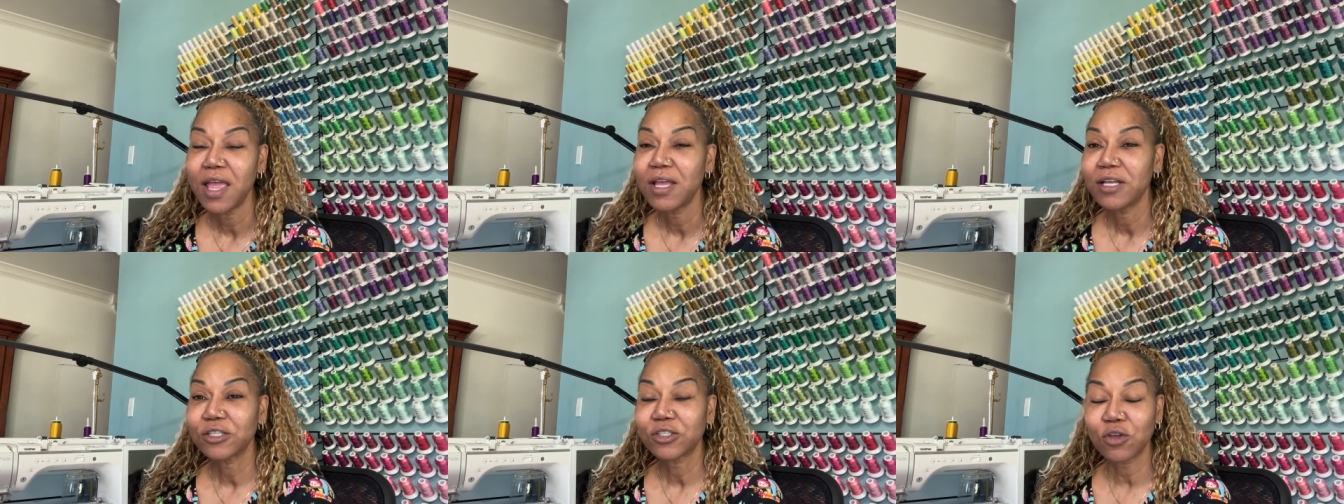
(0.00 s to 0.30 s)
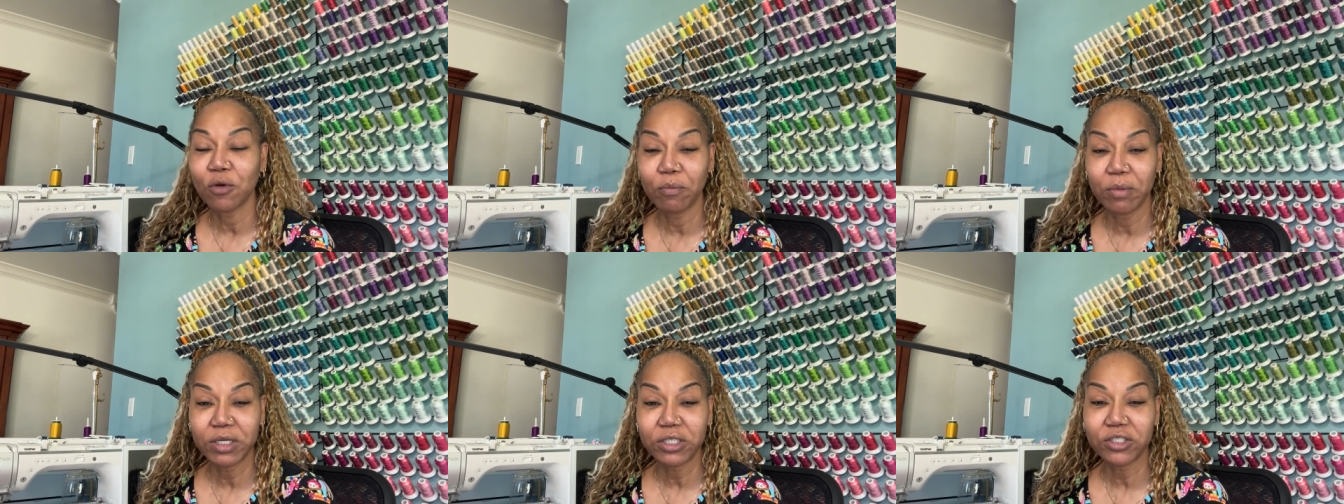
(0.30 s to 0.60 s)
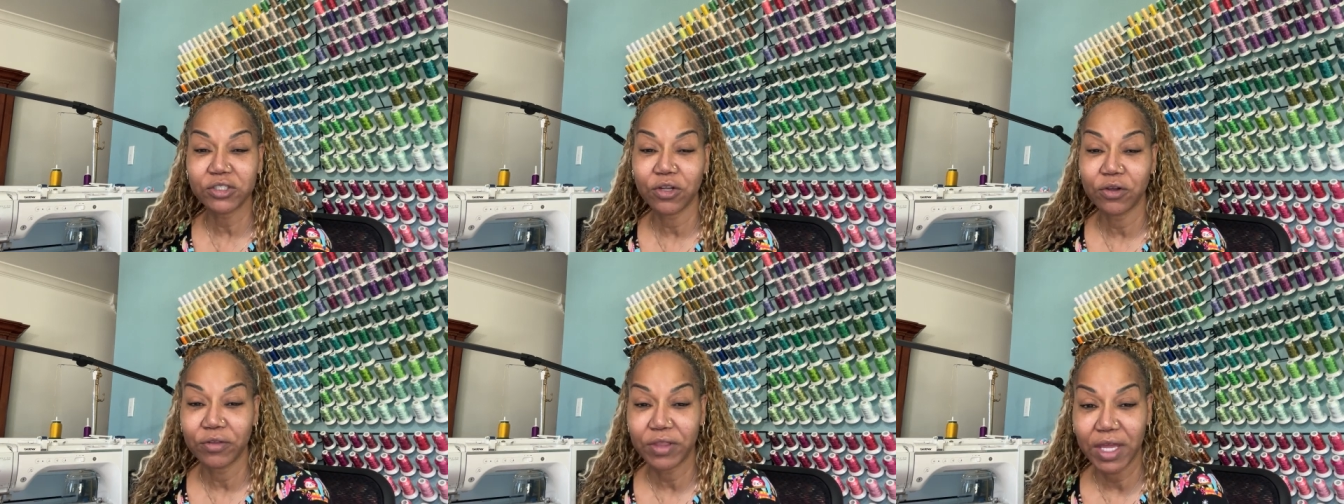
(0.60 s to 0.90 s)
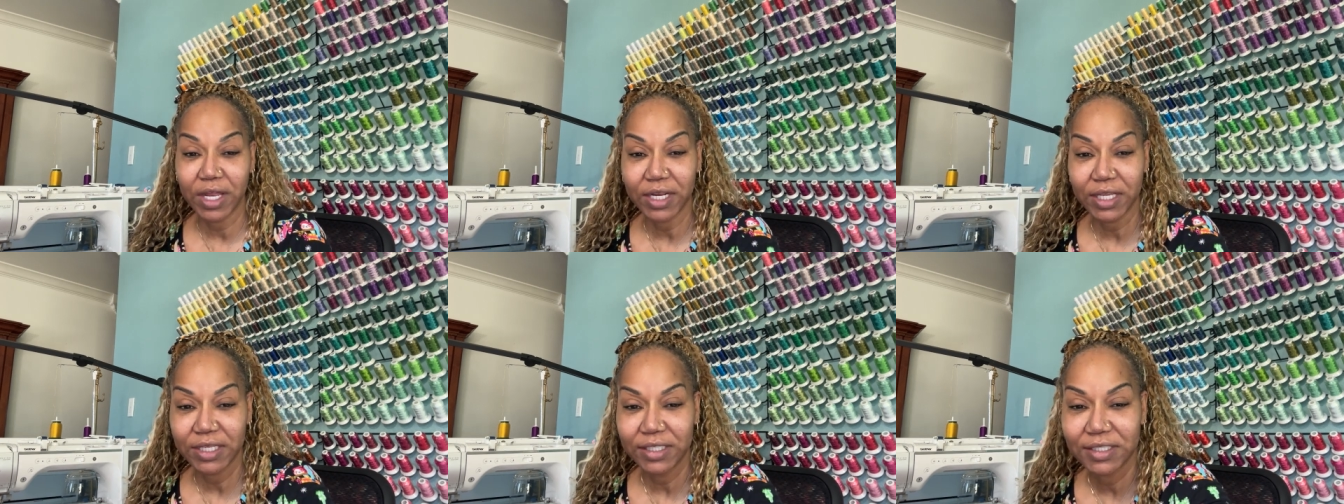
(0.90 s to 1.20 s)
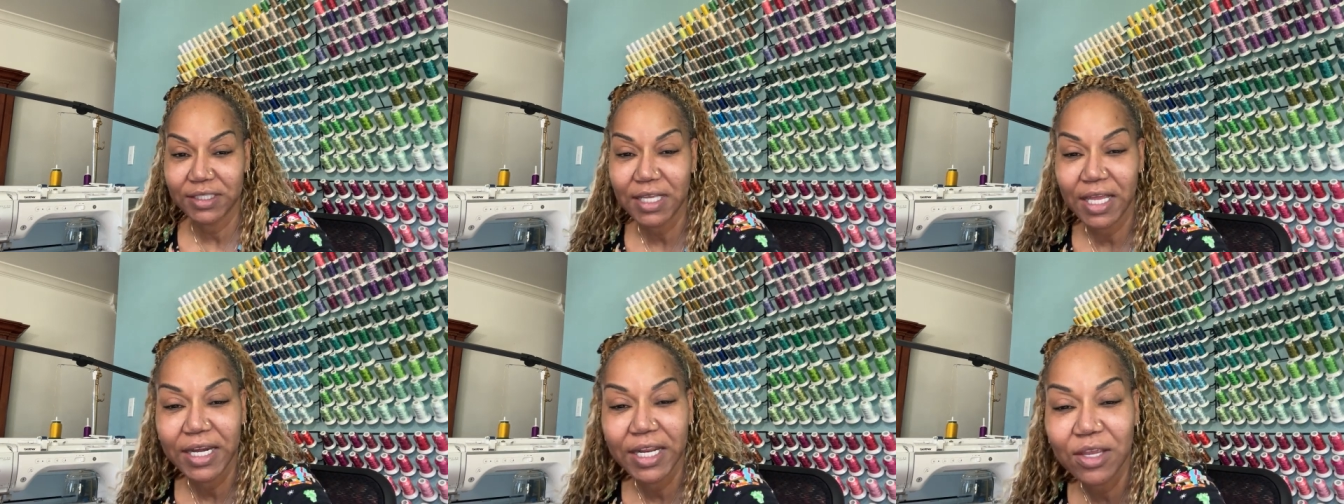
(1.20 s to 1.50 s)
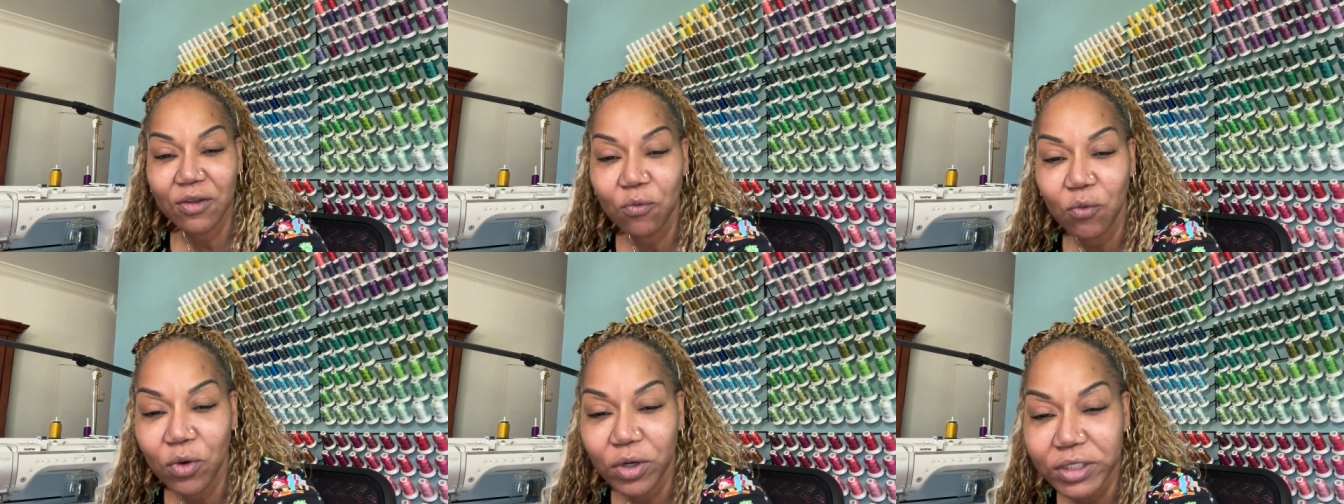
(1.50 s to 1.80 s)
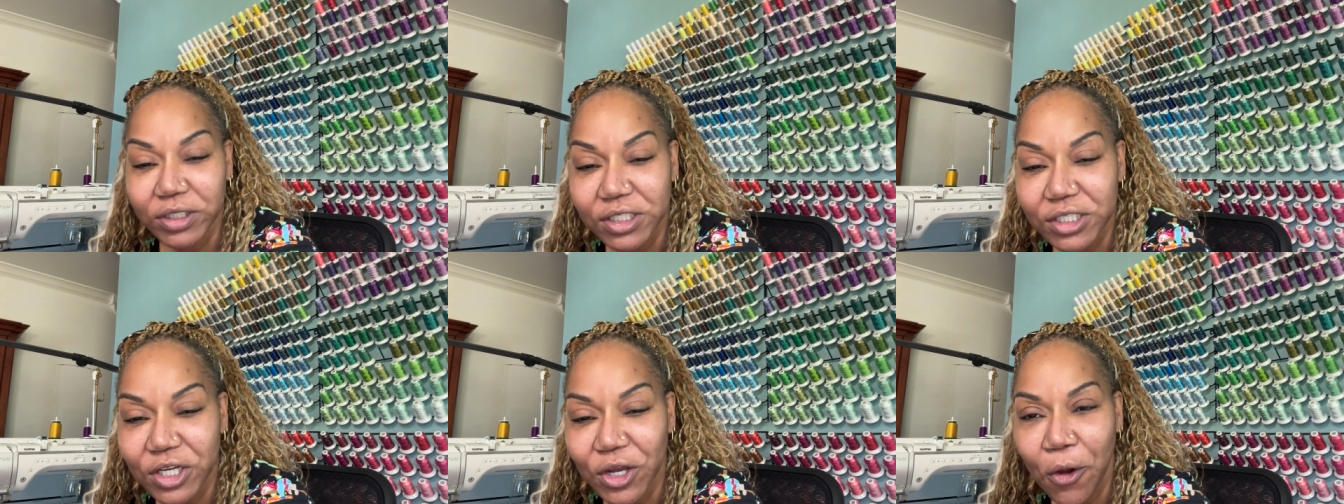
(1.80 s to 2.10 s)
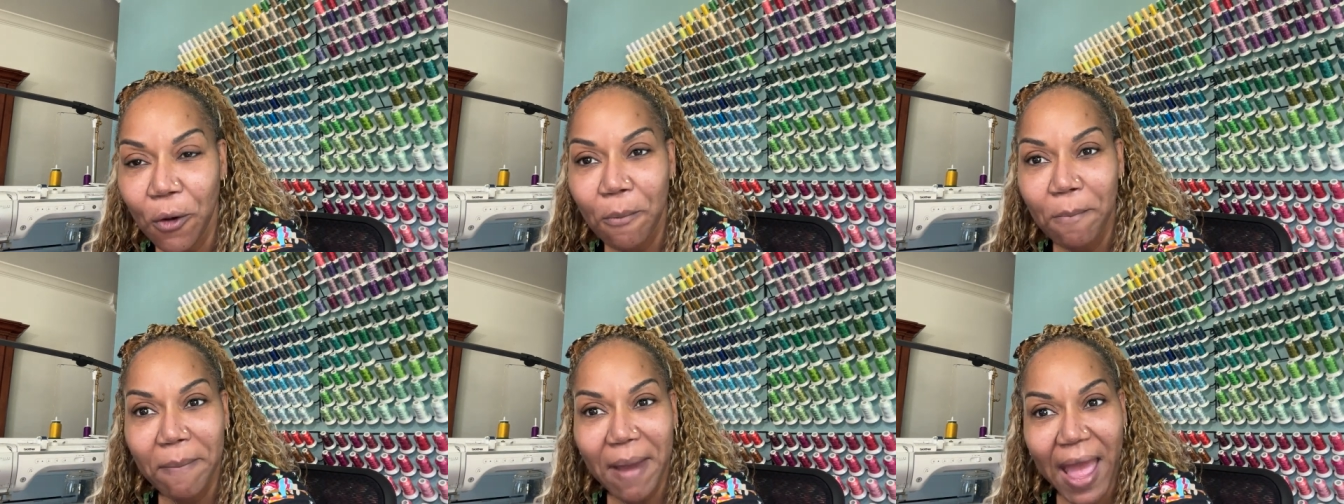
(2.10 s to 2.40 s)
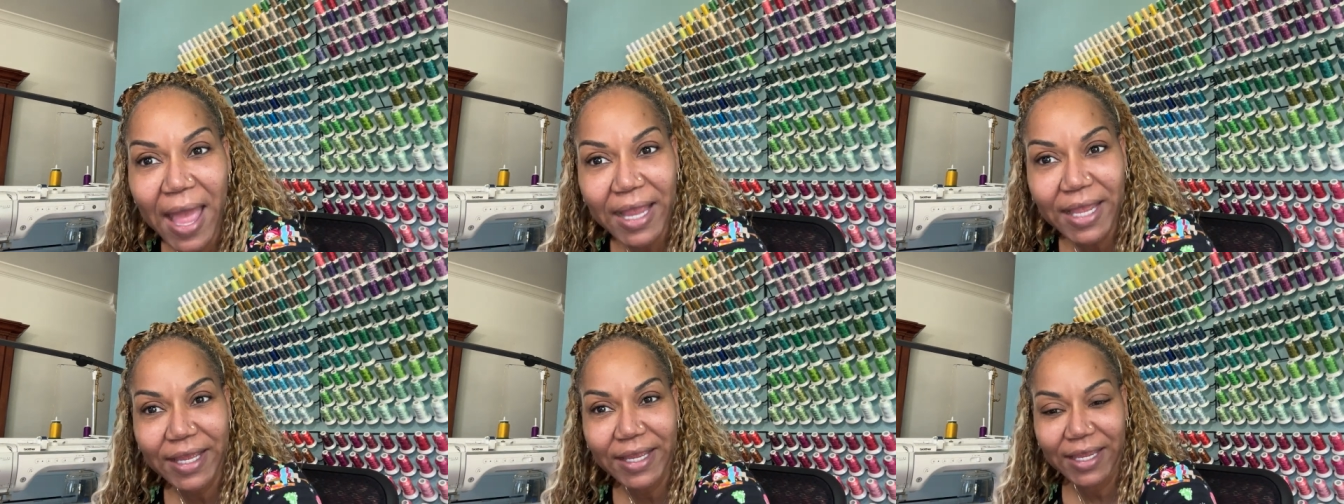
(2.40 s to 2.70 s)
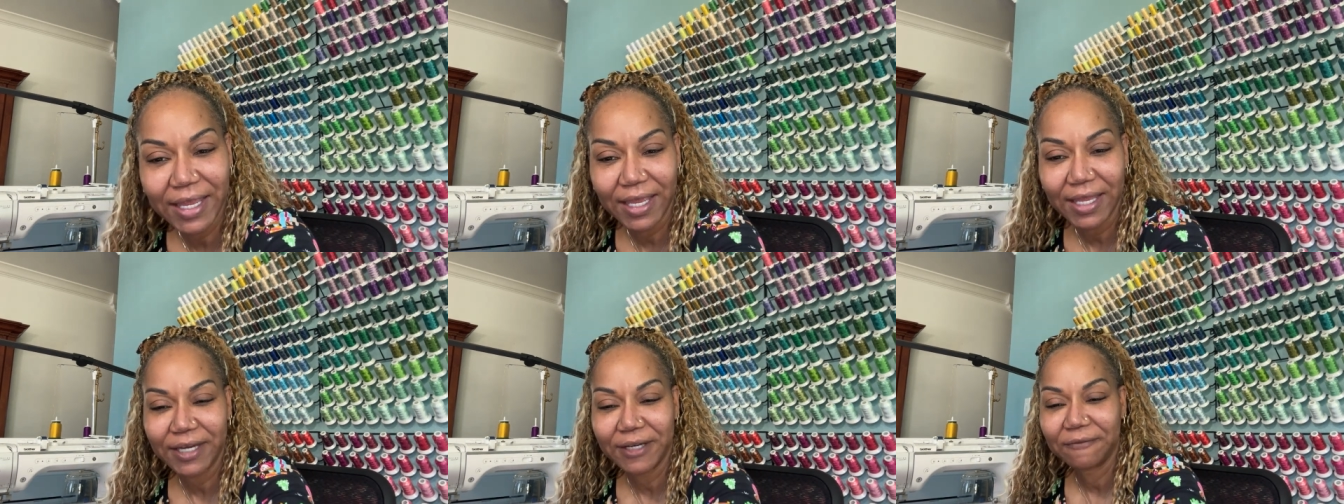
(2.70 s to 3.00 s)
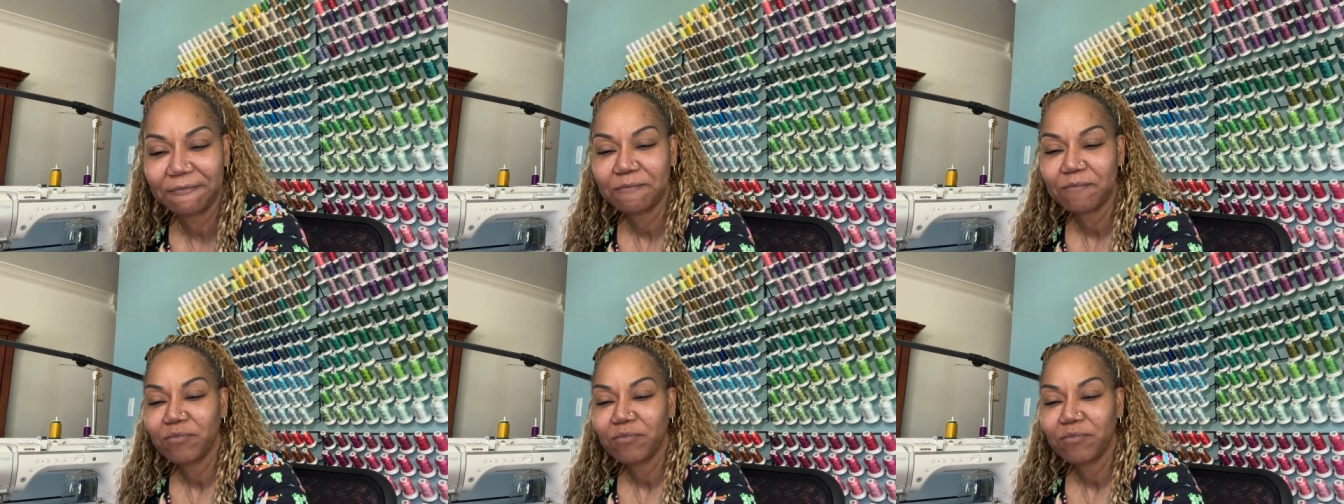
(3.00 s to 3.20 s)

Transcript: So much so that he said he wants to go back again.